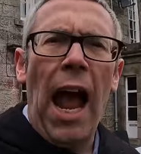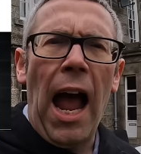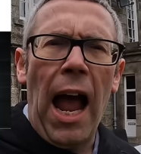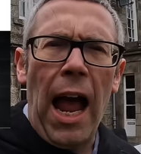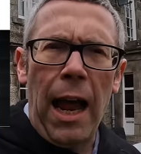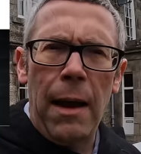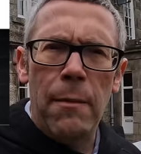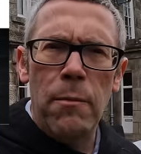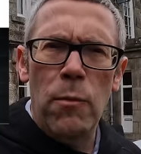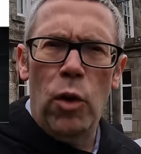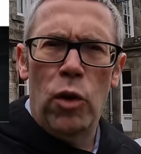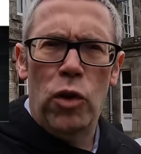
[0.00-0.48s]

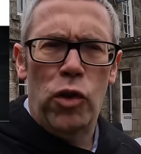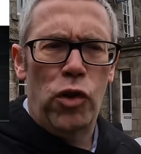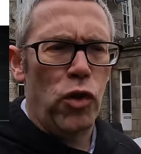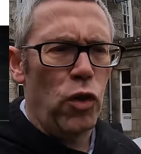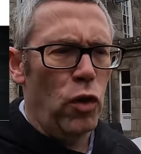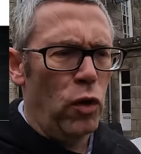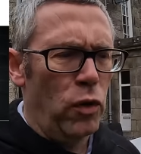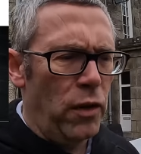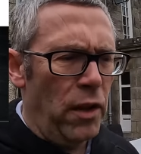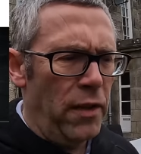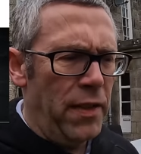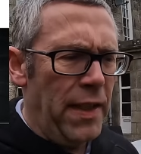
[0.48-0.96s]
I'm not
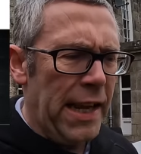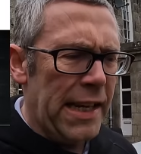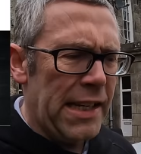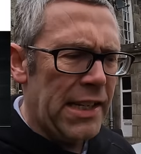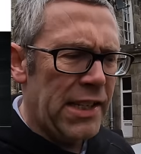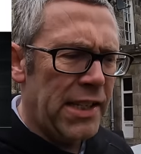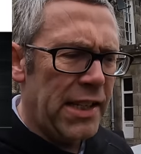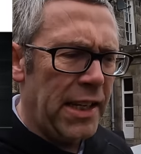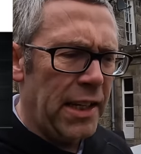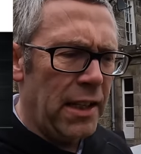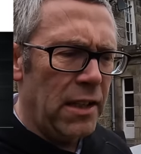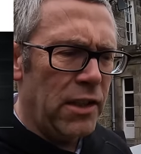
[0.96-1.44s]
sure that they
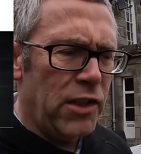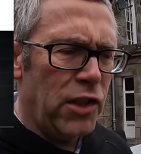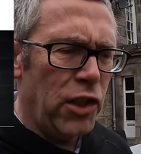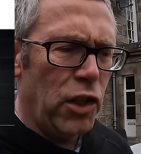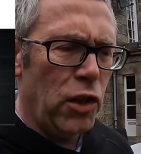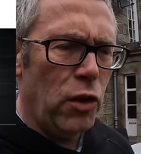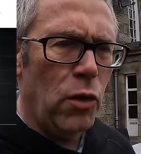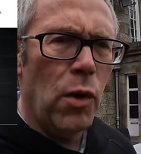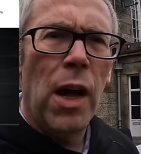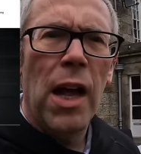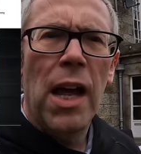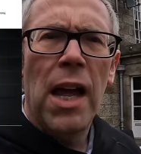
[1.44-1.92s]
still
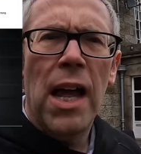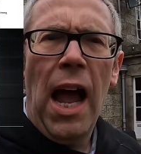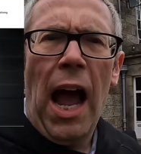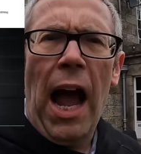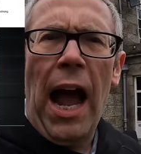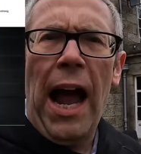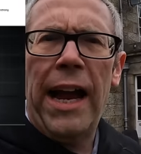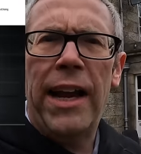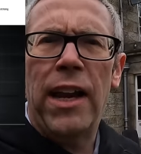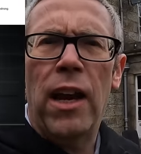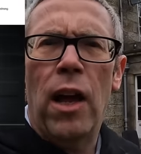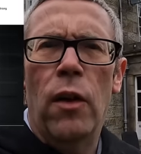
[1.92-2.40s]
do.
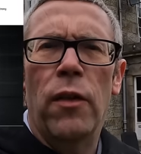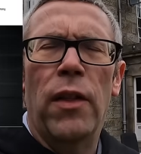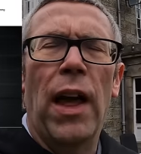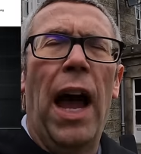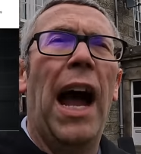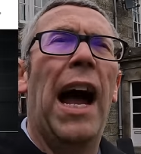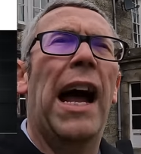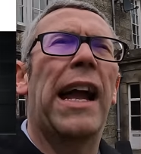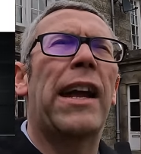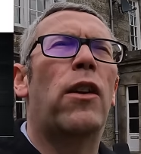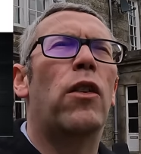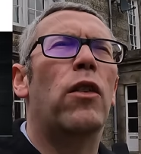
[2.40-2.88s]
I know that
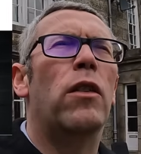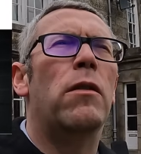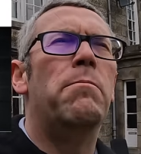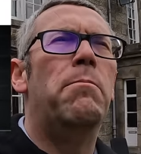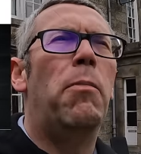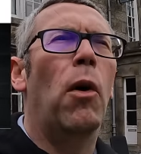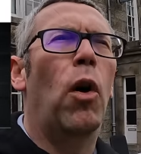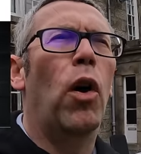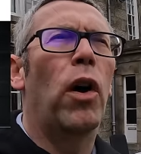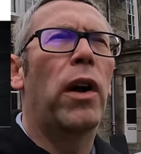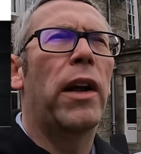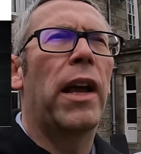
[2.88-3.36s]
I could
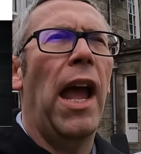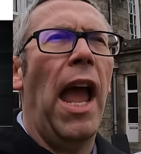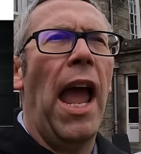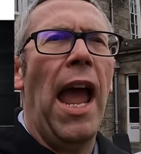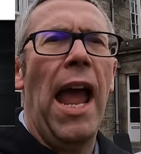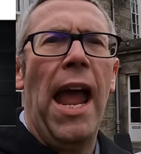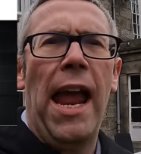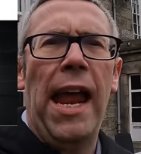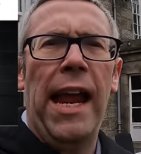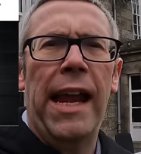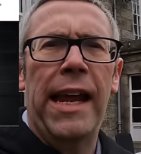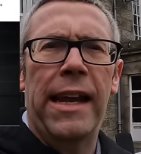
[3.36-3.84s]
book
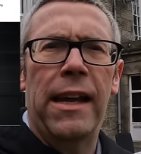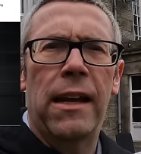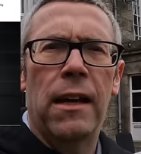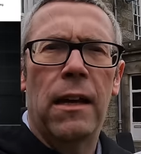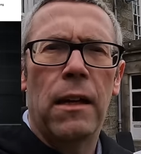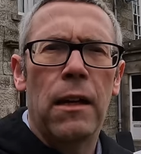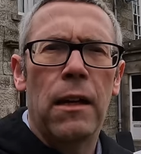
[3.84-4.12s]
a